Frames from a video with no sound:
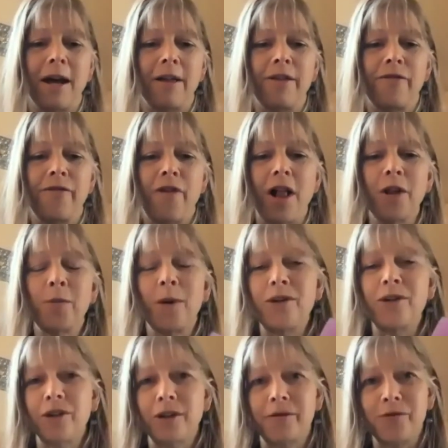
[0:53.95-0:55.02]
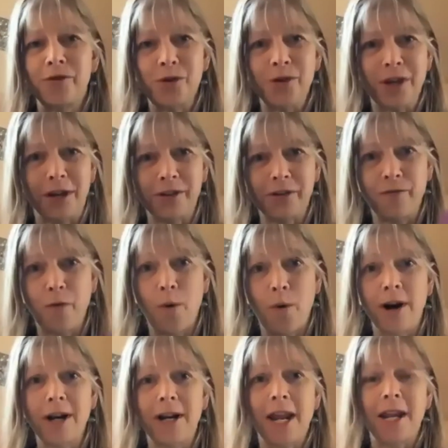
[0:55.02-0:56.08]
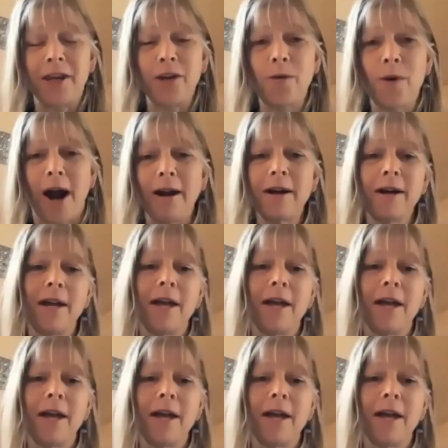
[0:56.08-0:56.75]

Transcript: the fall and winter of 2004 in AQR.